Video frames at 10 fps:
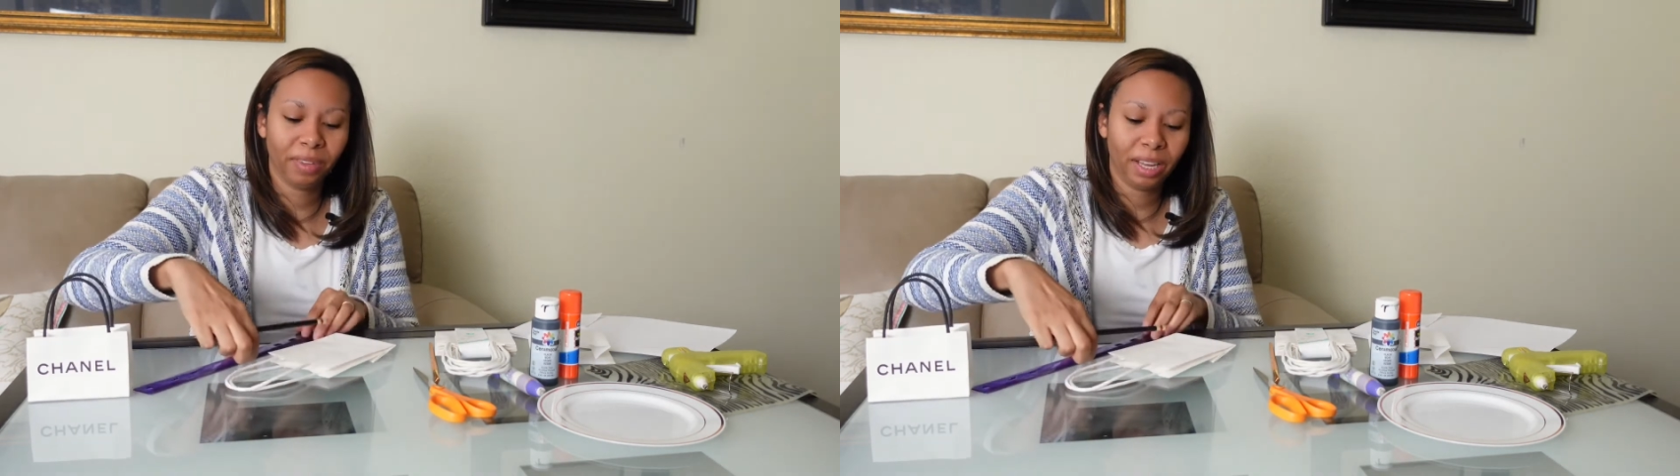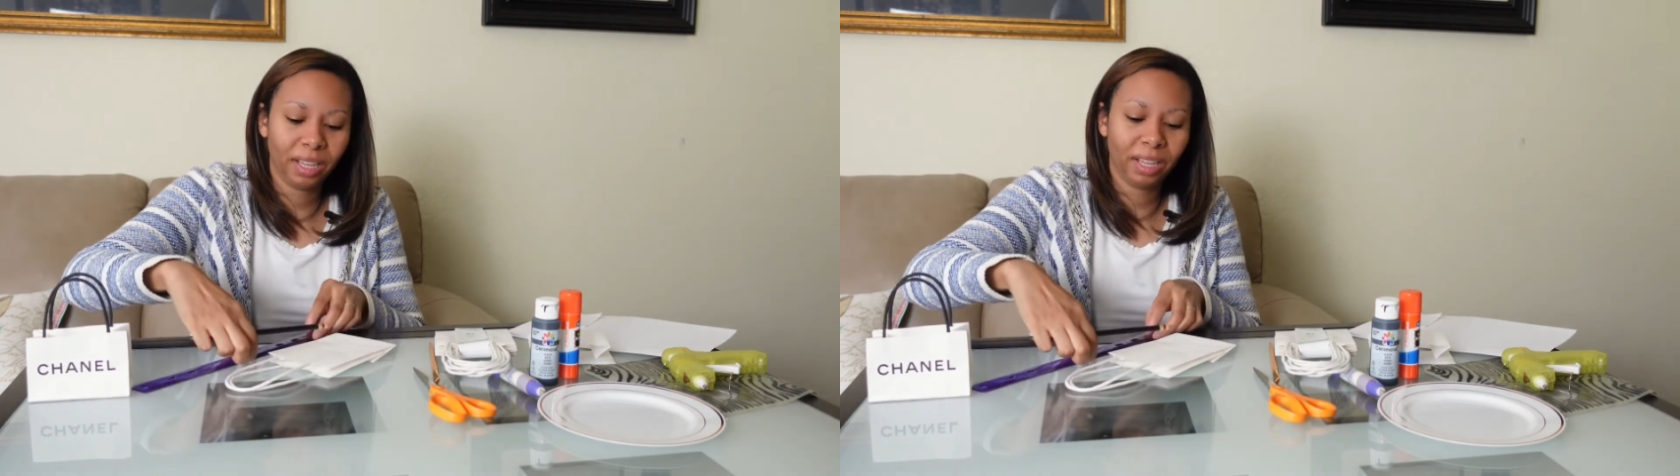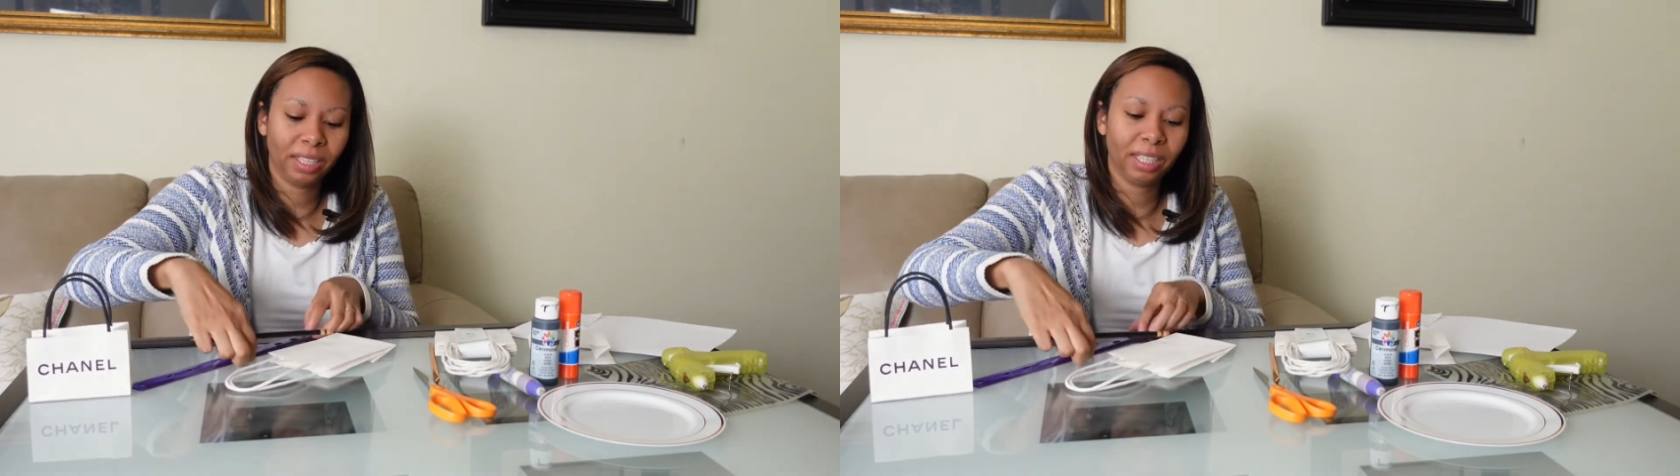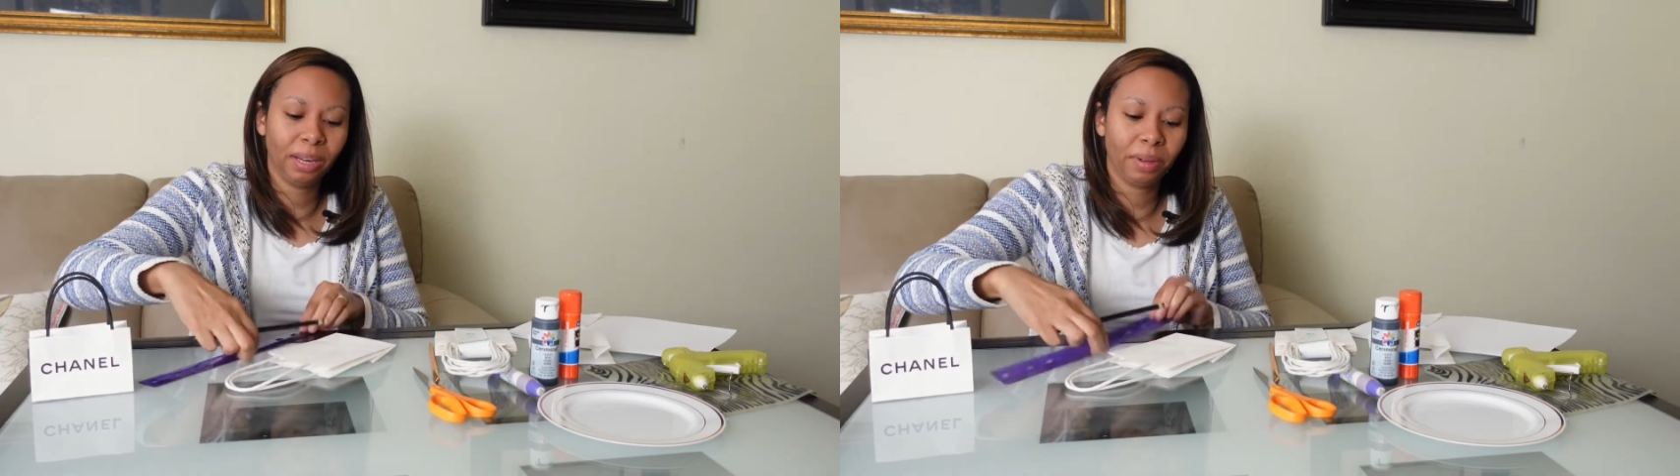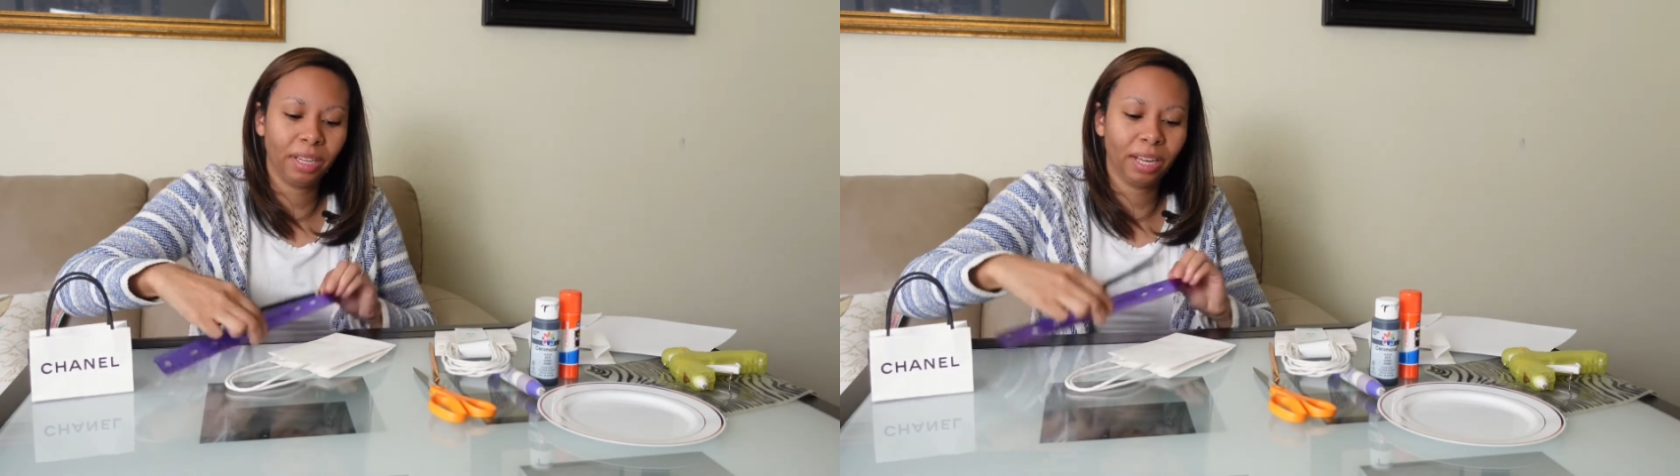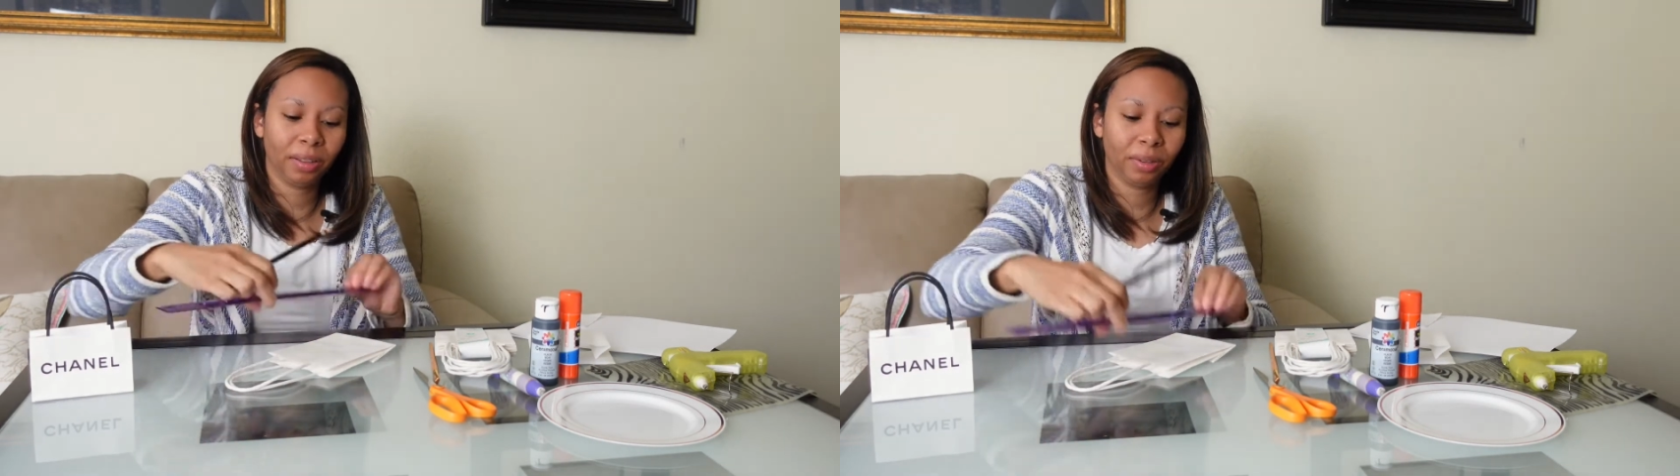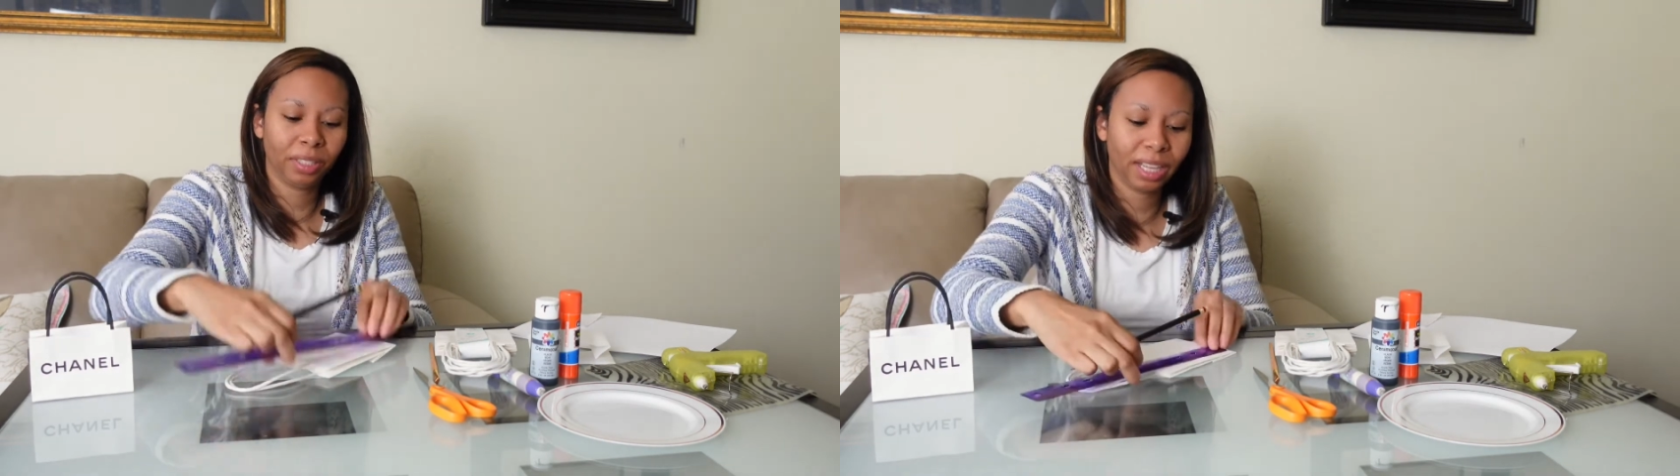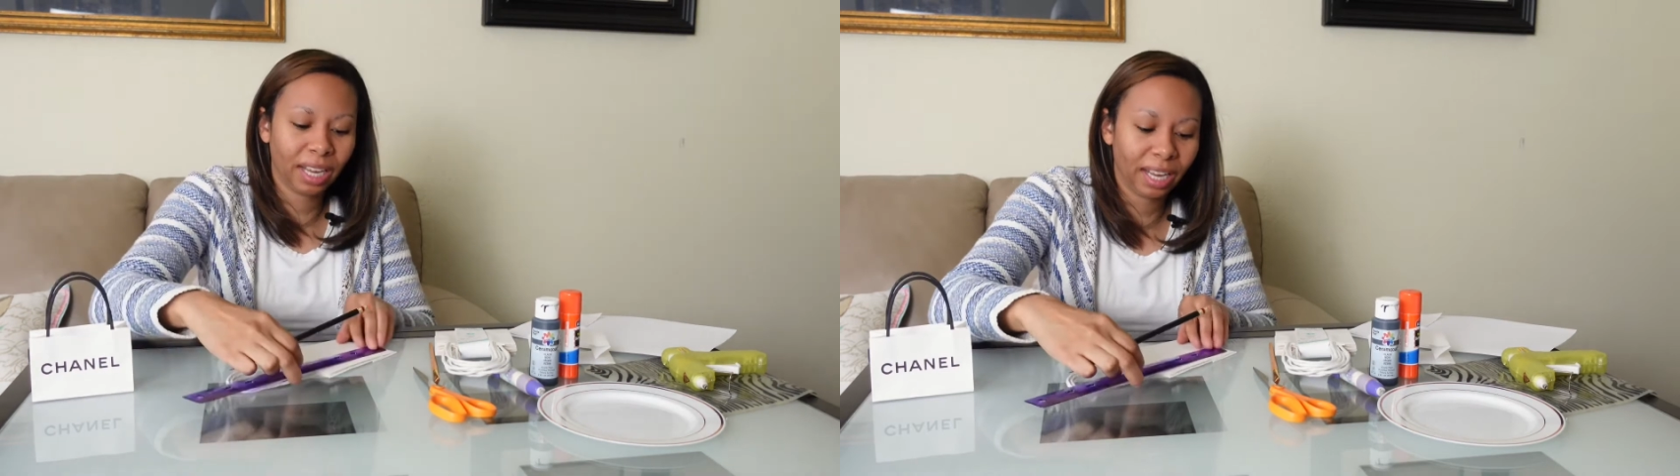and the same on the other
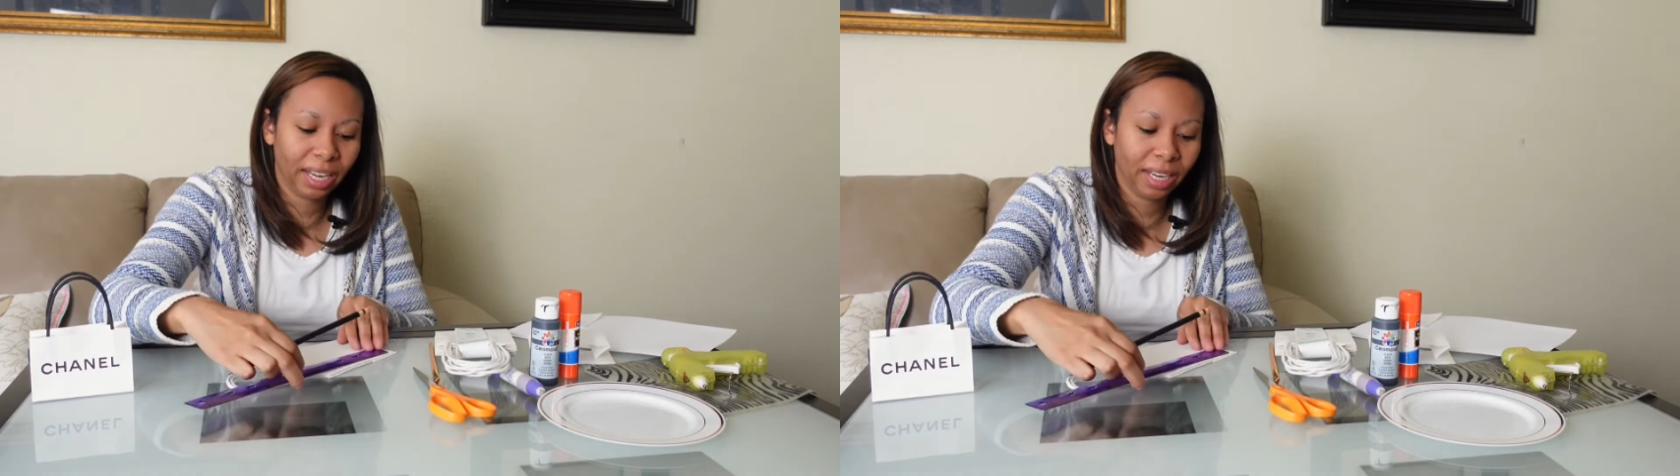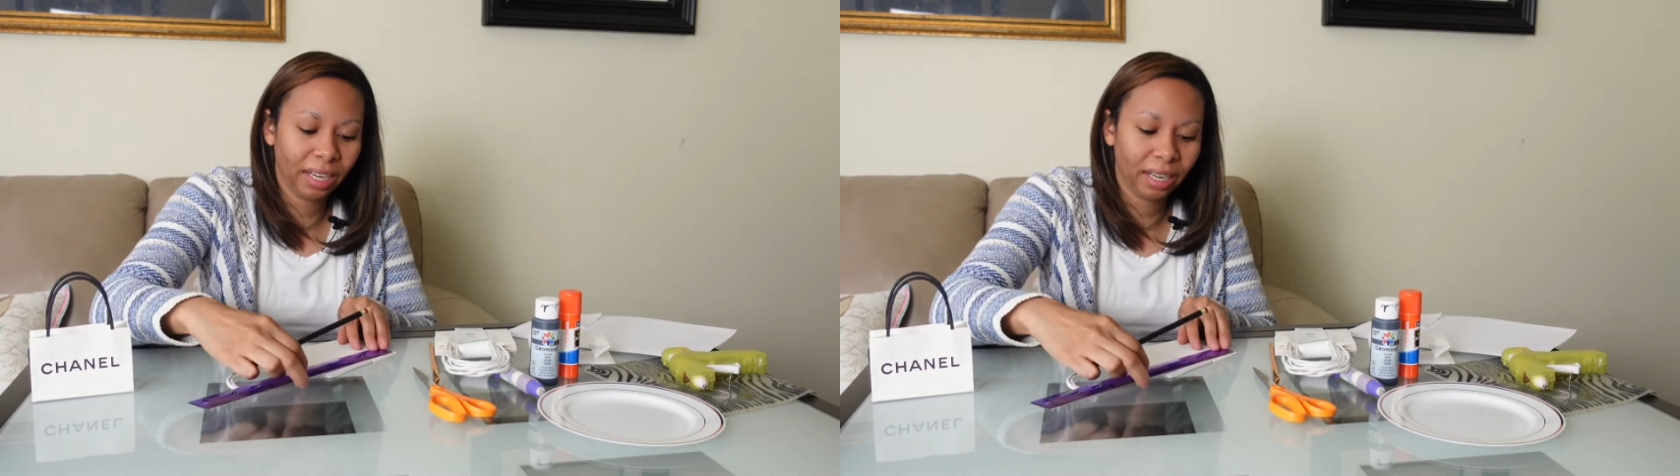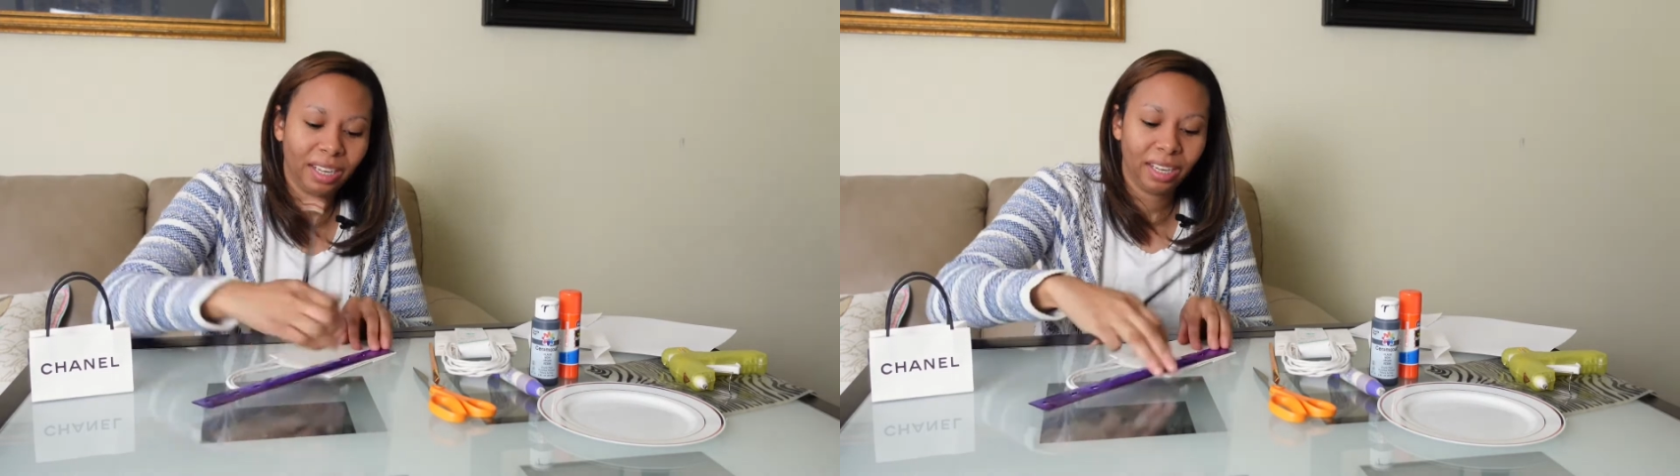side,